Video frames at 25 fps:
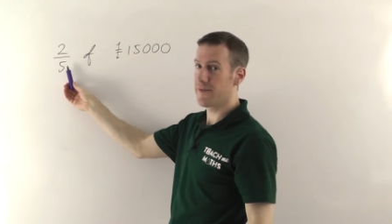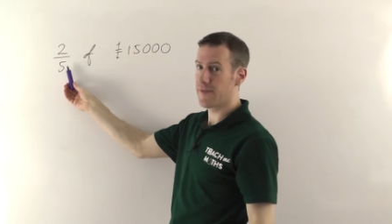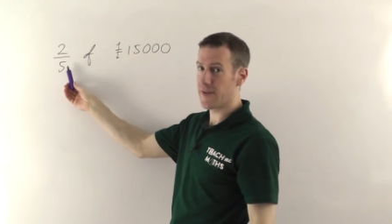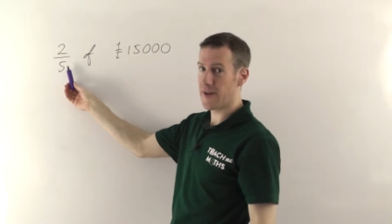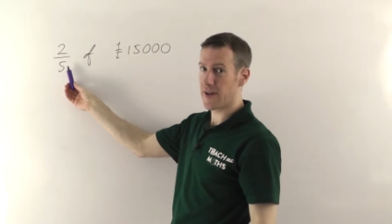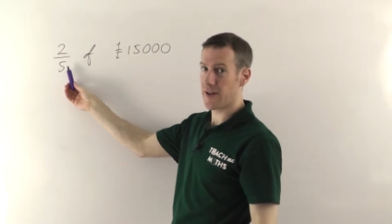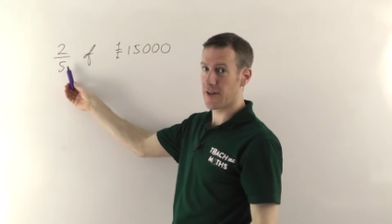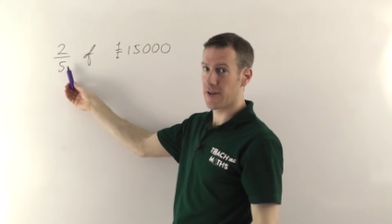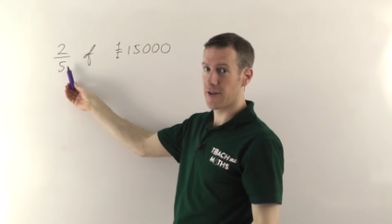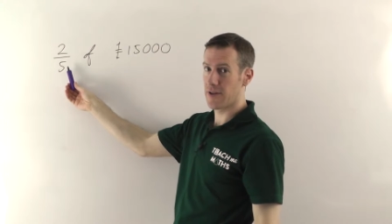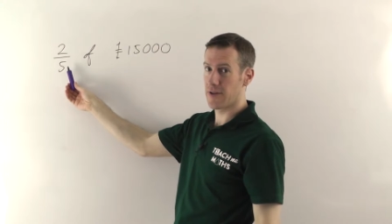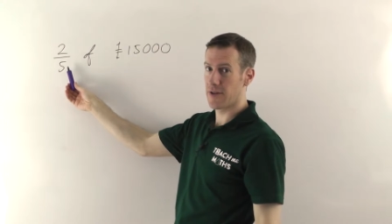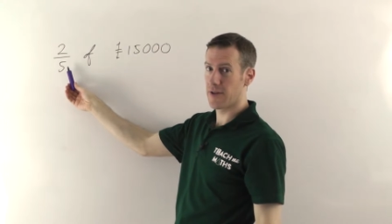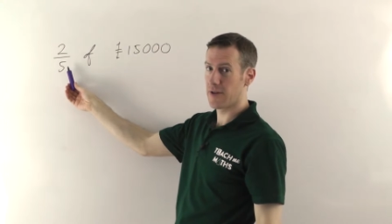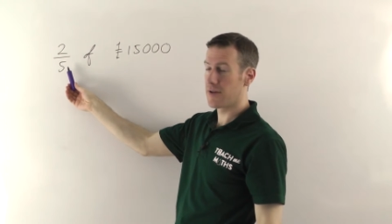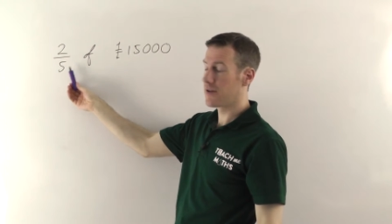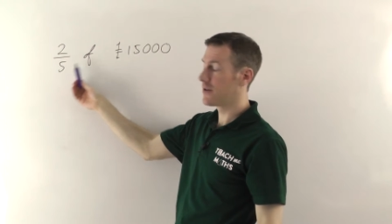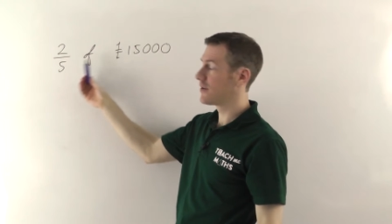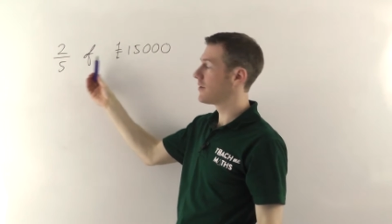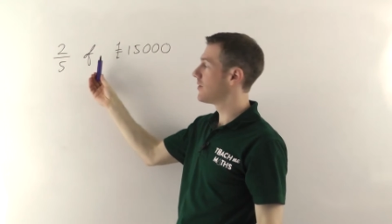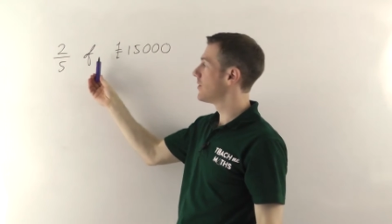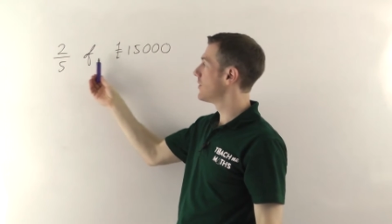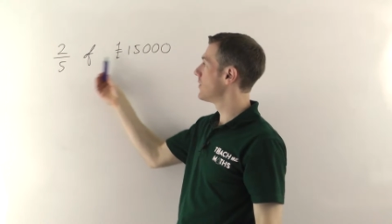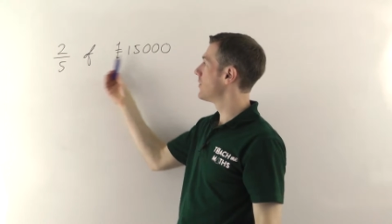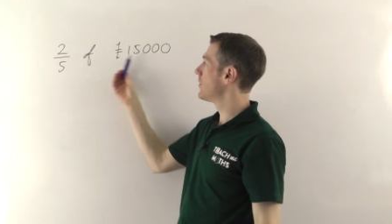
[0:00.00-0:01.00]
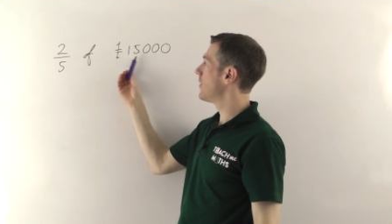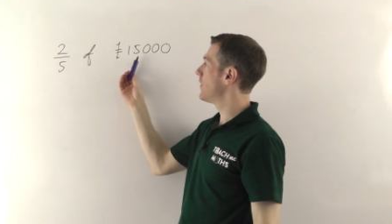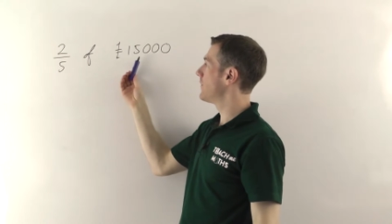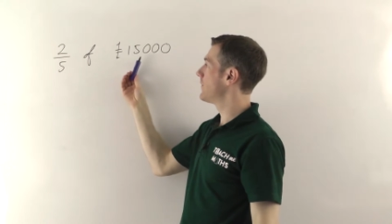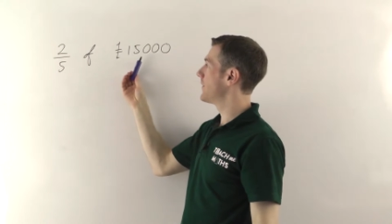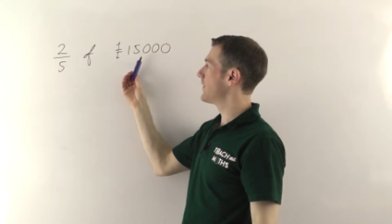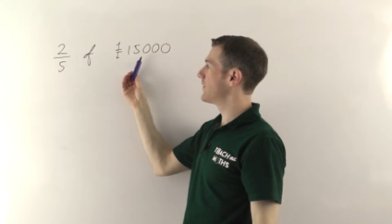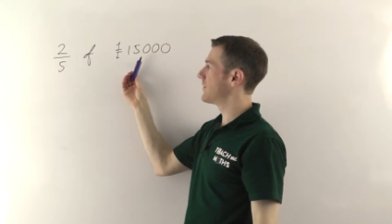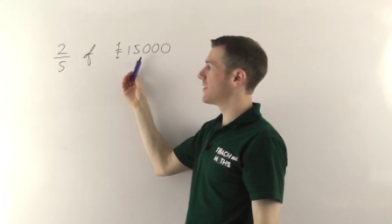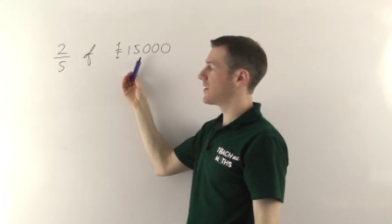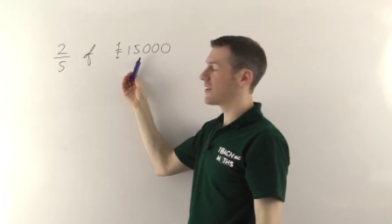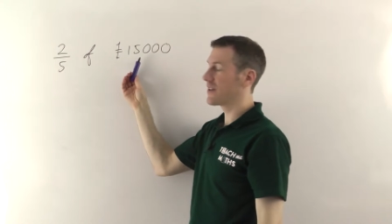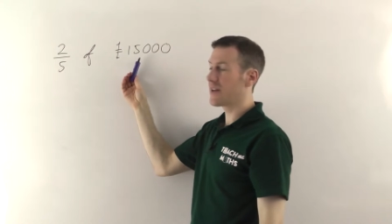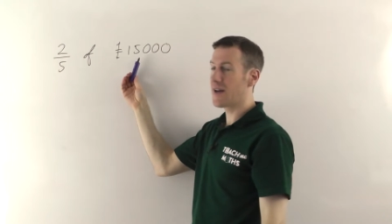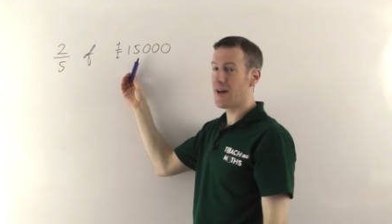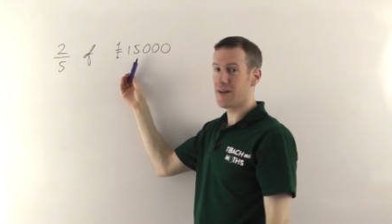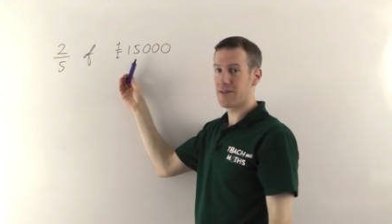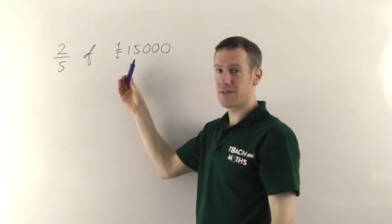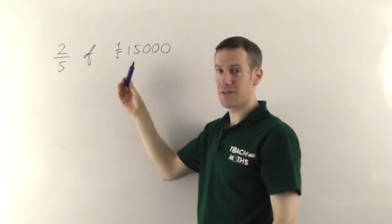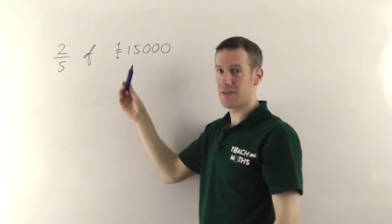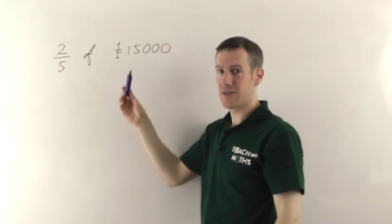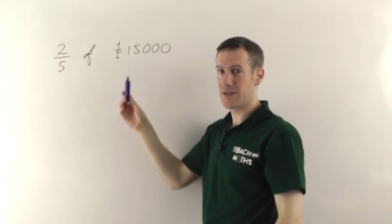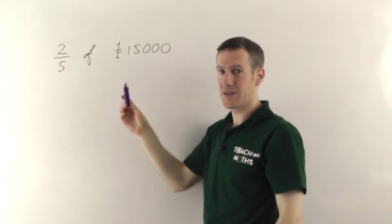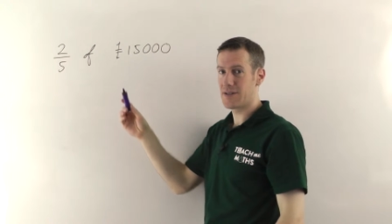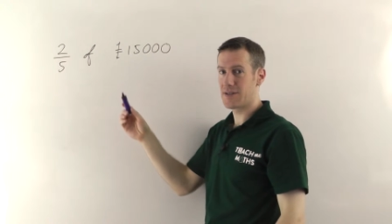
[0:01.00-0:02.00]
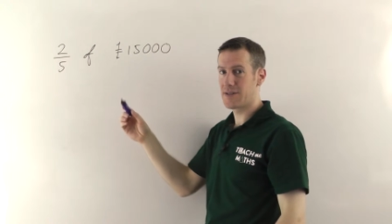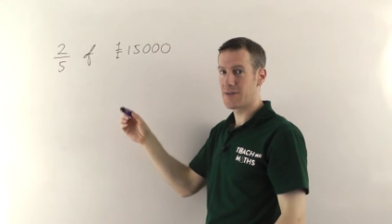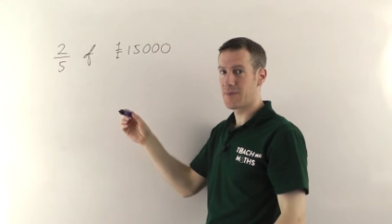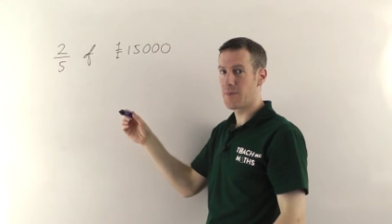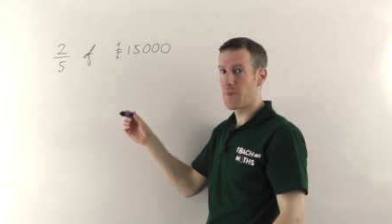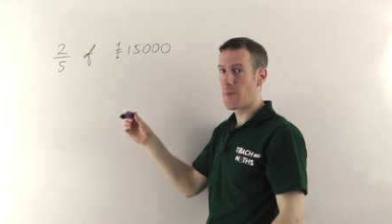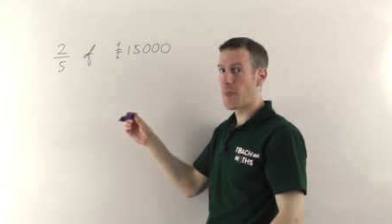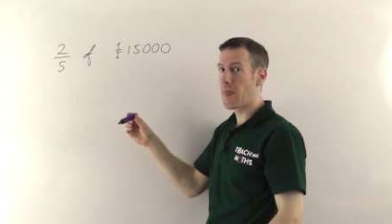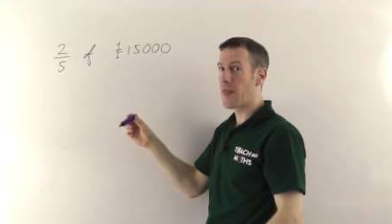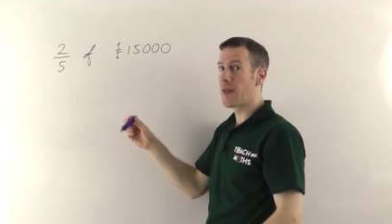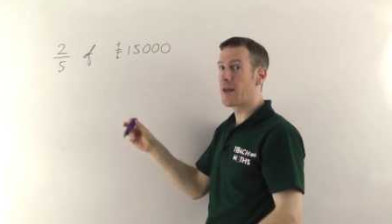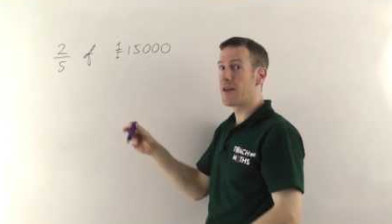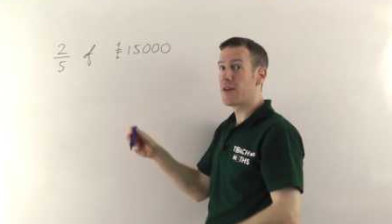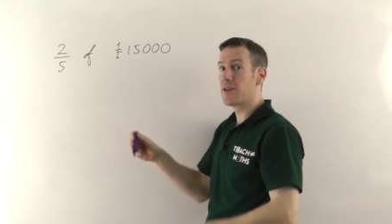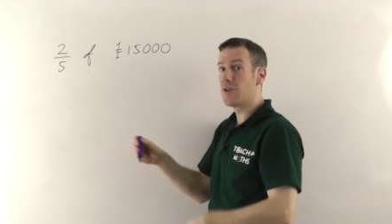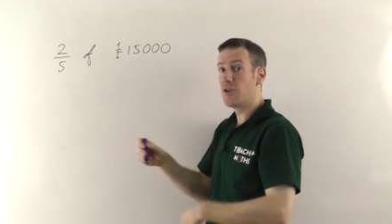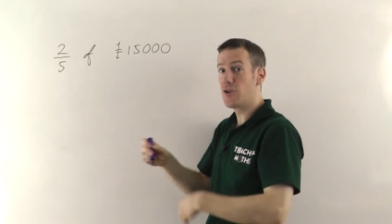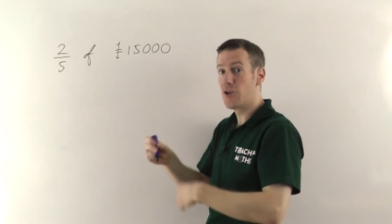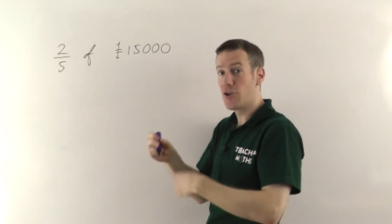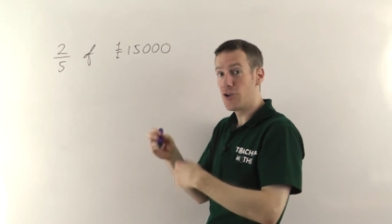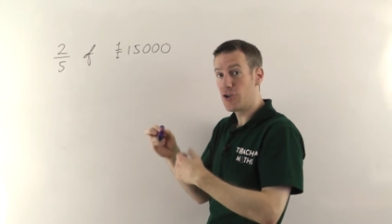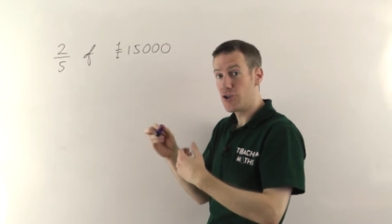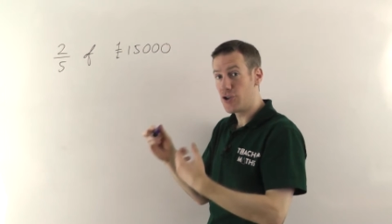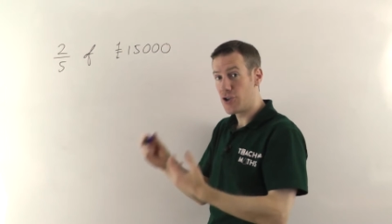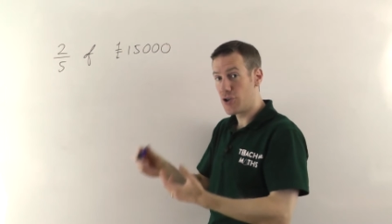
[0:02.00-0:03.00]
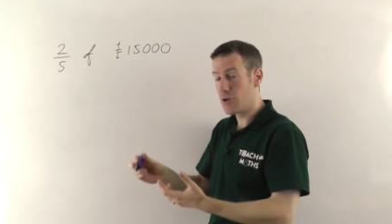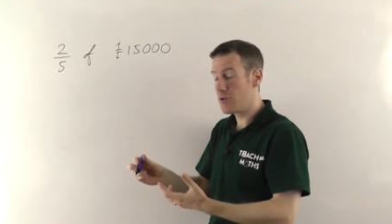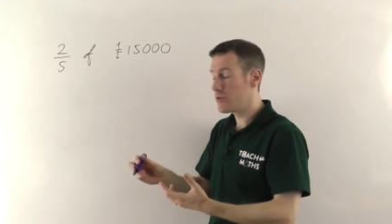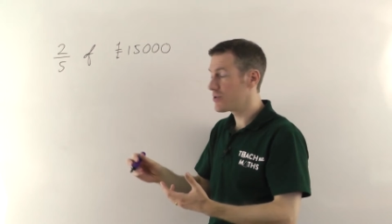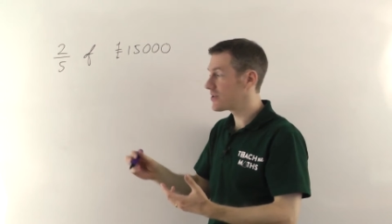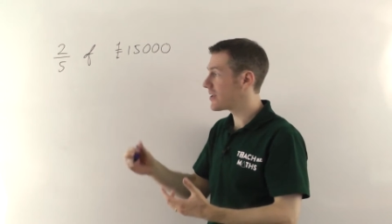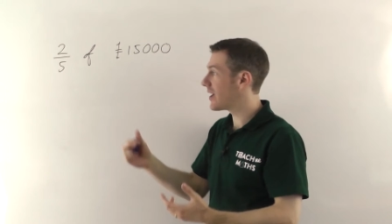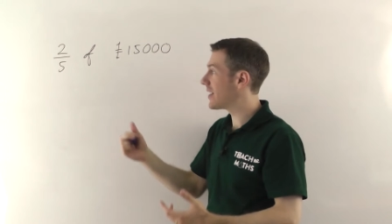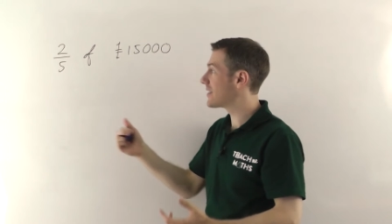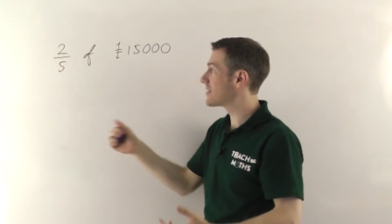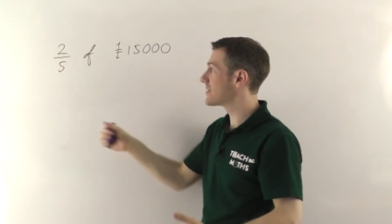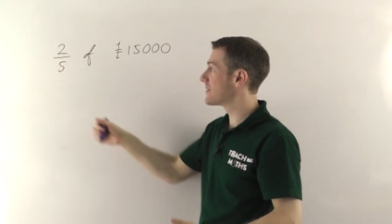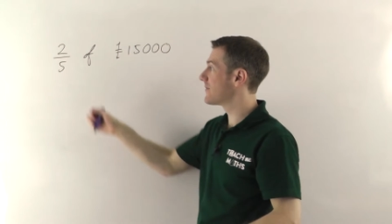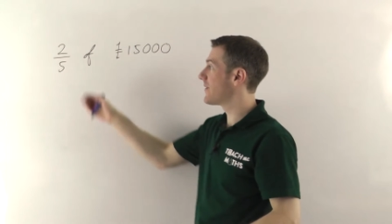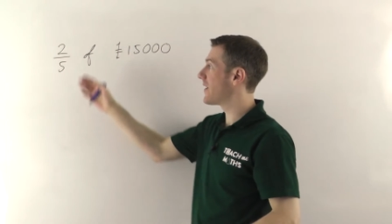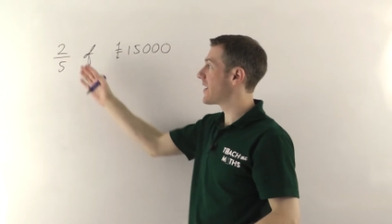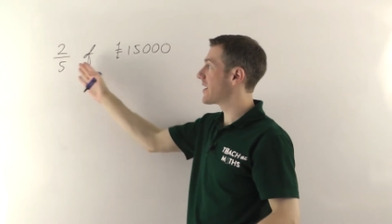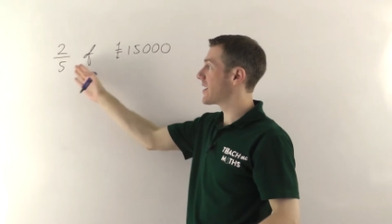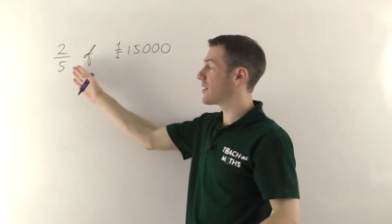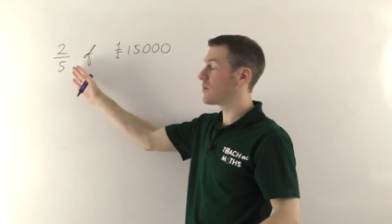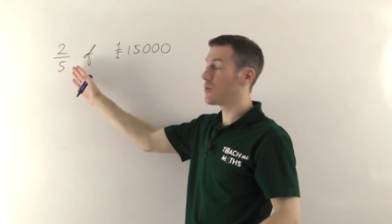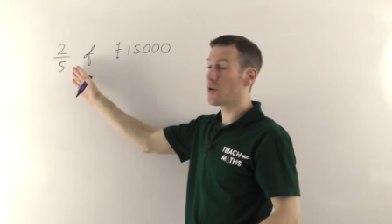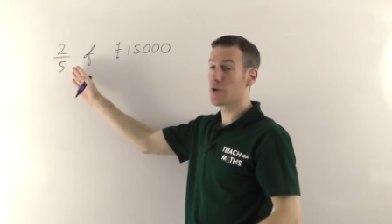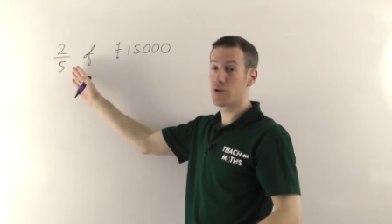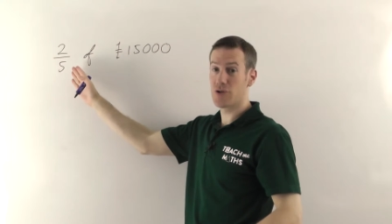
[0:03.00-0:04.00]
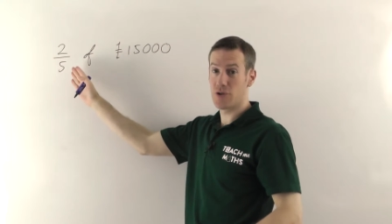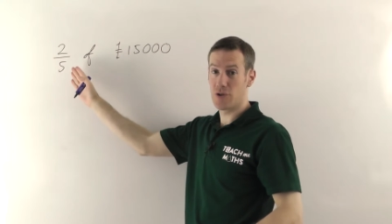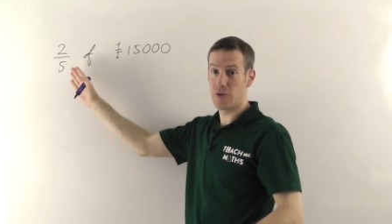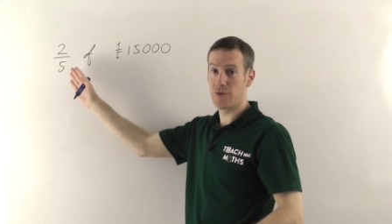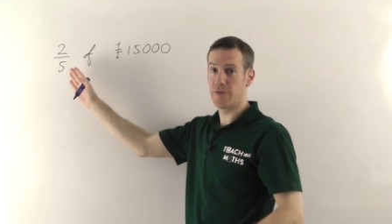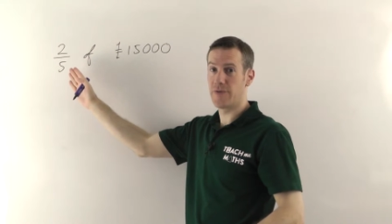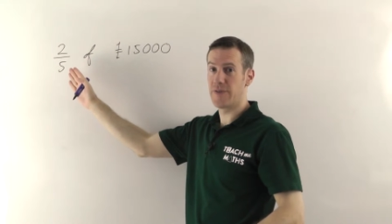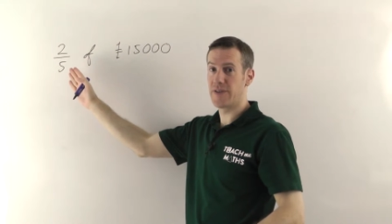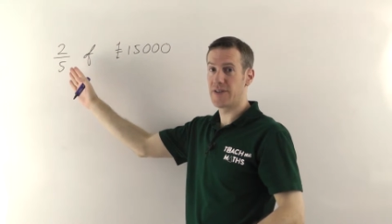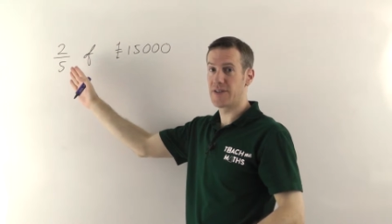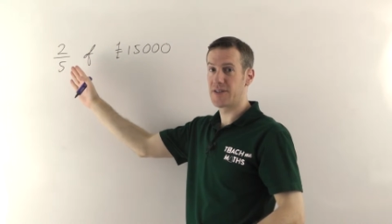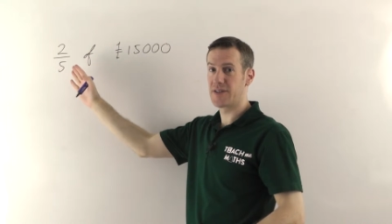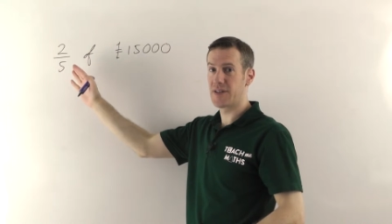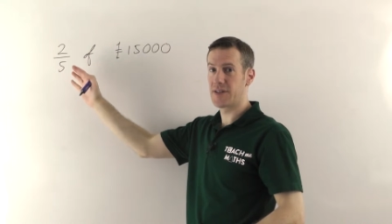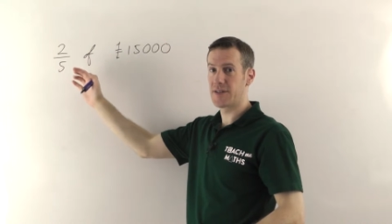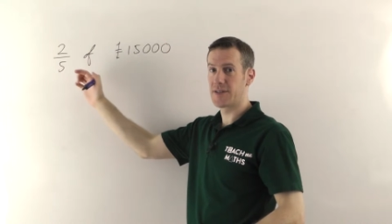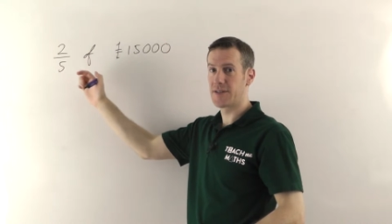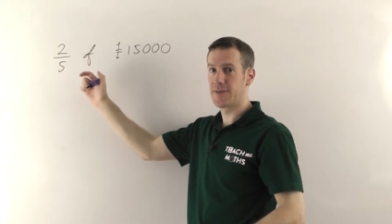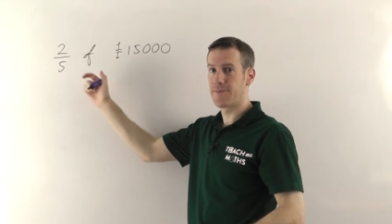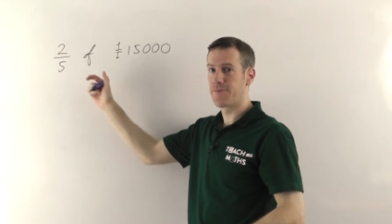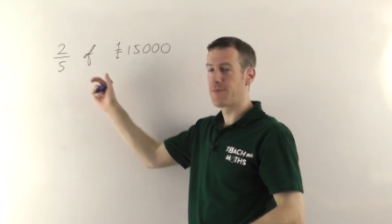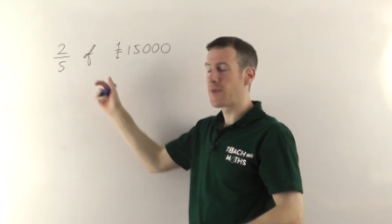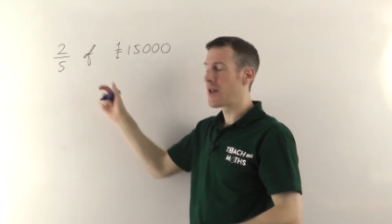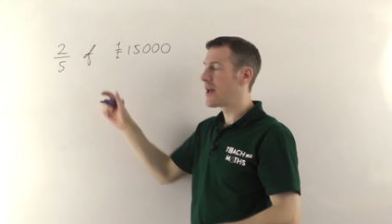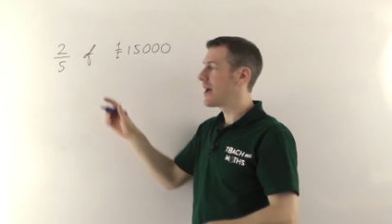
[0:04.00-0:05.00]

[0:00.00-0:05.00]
fifth or 15,000 is, you can use that to find out what two fifths is.